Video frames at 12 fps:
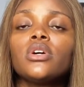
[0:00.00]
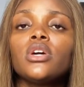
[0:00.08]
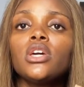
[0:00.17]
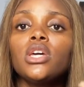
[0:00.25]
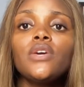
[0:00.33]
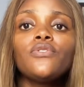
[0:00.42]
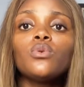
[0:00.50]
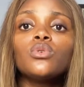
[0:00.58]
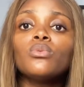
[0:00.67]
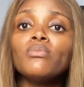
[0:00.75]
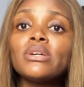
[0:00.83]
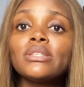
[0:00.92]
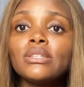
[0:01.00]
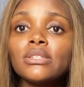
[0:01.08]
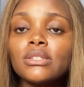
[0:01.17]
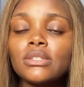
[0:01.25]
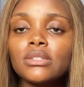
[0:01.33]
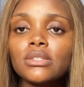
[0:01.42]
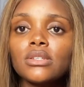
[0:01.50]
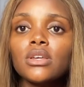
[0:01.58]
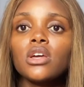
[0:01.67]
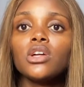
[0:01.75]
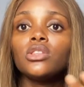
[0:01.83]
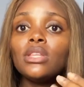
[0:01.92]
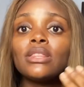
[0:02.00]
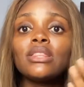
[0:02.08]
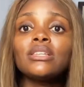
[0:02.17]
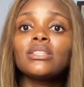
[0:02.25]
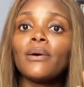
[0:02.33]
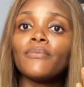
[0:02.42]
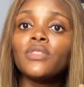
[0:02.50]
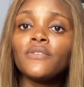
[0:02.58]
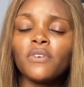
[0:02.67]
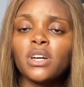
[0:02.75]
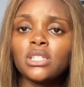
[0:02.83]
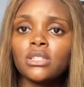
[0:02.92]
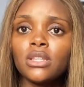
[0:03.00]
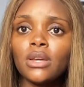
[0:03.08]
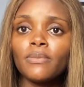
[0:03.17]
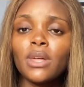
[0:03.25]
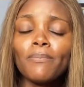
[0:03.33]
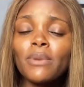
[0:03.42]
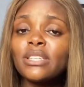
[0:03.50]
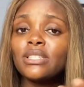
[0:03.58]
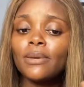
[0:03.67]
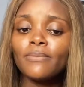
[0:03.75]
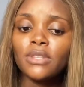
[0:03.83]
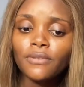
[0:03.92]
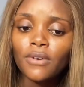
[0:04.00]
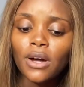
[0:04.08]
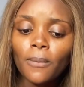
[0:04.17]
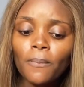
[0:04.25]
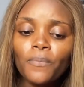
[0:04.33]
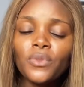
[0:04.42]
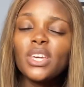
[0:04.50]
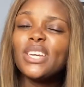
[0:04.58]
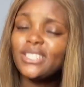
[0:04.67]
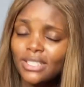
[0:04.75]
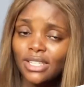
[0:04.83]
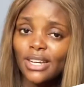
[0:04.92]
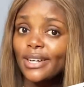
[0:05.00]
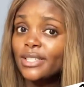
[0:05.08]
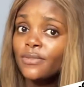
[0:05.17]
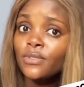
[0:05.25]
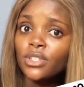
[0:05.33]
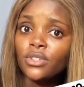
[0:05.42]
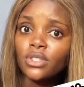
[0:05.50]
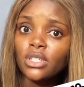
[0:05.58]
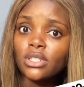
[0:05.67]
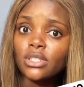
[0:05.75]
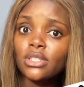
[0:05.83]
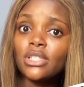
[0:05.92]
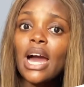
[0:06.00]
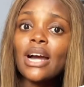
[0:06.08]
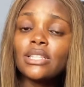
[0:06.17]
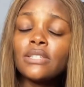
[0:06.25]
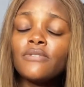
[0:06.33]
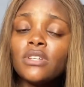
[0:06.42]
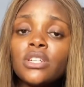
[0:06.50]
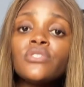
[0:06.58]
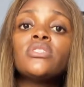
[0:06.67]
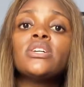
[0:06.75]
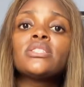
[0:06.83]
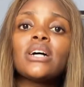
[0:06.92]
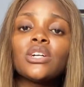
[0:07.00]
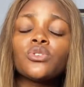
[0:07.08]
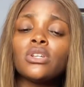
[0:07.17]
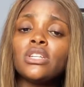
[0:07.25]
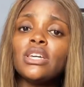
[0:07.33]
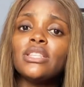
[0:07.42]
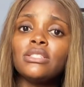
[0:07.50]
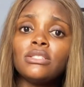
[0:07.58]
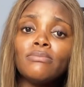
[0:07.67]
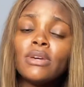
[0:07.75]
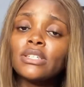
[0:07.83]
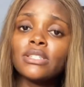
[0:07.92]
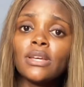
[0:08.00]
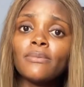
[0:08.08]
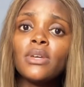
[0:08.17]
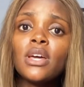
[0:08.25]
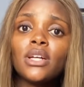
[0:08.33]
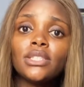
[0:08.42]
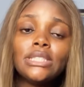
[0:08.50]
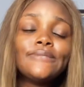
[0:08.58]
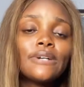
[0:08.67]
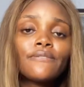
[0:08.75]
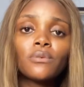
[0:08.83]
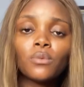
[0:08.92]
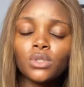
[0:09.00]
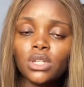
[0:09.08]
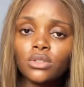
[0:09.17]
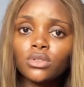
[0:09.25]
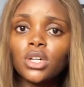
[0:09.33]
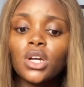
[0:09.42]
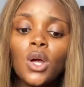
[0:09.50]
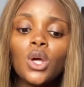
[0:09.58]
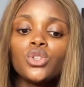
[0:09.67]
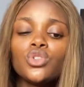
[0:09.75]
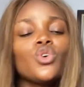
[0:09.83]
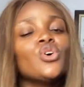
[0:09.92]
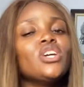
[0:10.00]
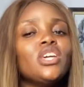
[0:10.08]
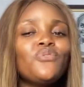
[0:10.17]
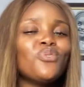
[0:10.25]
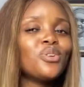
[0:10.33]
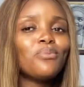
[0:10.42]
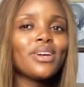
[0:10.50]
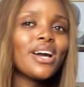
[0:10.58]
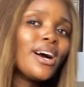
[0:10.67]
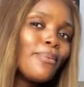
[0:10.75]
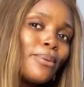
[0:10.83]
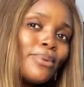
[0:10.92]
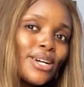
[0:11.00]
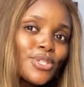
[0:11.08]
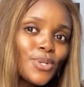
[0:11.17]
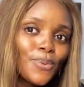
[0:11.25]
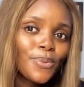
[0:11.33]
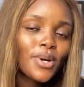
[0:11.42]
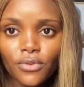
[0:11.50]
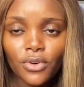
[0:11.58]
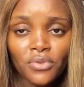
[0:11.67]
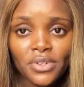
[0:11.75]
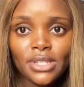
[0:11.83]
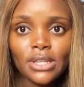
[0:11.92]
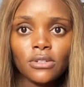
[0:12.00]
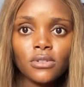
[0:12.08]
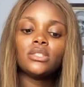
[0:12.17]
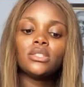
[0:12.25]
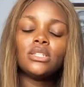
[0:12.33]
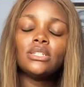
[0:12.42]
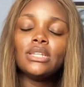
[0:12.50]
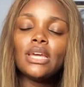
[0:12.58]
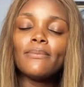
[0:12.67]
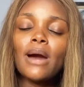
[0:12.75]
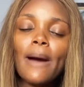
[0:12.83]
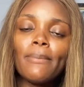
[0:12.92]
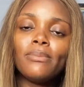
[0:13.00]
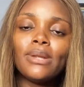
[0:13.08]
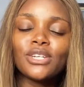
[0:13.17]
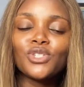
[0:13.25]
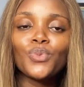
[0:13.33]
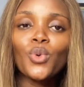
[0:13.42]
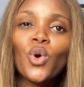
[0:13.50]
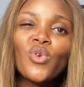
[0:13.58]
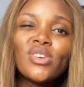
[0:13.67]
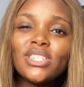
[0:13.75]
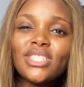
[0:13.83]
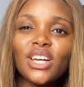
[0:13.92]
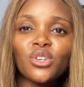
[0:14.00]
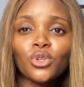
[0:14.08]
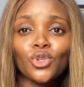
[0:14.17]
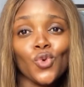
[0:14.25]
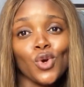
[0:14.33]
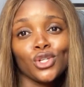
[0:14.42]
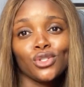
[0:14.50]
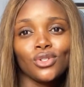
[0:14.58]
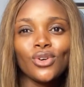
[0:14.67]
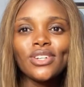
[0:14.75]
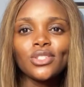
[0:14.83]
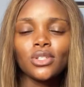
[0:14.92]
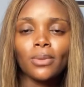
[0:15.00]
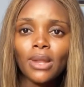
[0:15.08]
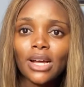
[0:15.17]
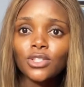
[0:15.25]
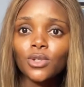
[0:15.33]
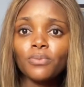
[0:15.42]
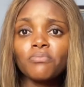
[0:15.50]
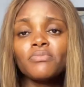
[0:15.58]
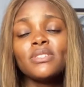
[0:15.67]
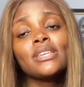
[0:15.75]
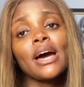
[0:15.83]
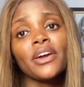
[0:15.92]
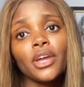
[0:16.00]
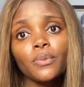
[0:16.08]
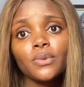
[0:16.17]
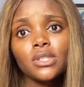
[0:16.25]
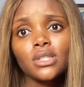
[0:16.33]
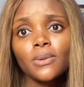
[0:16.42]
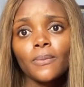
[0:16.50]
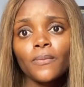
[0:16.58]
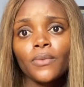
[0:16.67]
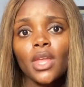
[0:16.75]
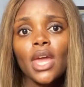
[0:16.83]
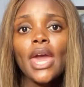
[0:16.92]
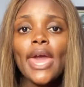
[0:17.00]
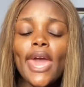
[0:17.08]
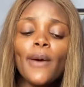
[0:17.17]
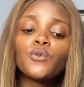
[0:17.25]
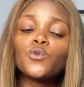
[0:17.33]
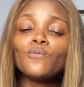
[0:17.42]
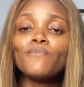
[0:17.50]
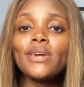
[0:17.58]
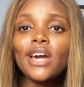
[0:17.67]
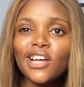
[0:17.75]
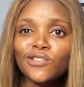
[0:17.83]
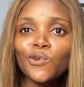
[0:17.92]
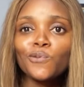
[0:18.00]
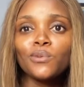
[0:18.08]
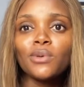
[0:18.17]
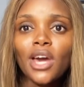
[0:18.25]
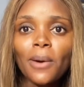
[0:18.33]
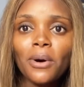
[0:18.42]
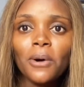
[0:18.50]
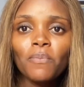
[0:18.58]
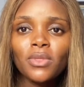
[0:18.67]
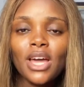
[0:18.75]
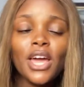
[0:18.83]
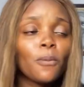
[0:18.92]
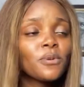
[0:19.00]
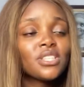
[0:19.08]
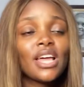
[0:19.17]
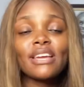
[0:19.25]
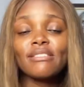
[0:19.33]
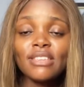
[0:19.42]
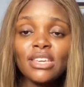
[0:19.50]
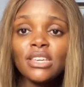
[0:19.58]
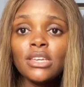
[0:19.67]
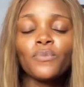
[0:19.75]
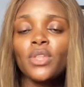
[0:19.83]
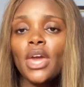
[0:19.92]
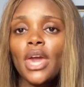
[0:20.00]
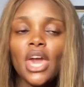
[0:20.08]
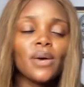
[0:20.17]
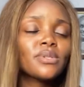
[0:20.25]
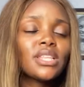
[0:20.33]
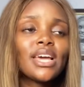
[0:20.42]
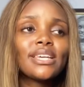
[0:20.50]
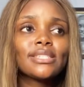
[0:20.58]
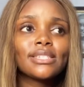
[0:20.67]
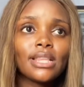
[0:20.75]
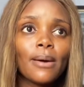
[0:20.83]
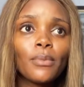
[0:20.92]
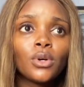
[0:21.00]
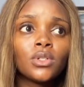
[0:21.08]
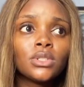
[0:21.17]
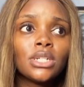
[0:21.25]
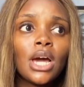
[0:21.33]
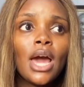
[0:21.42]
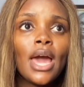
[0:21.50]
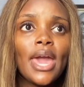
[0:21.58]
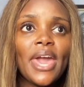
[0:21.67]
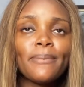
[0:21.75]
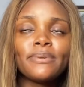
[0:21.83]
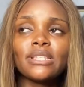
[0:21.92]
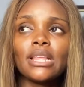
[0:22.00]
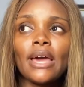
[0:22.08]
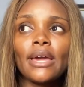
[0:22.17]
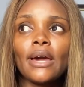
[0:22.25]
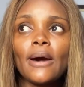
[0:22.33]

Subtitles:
if you want to make these things, the thing that makes them differ is the active ingredient. The active ingredient actually makes them differ from one another. So if you want to make a herbal black soap, for instance, the name herbal black soap already tells us what should go into the black soap. These are herbs. Herbs will make our soap to be herbal. Herbs like neem, herbs like cinnamon, herbs like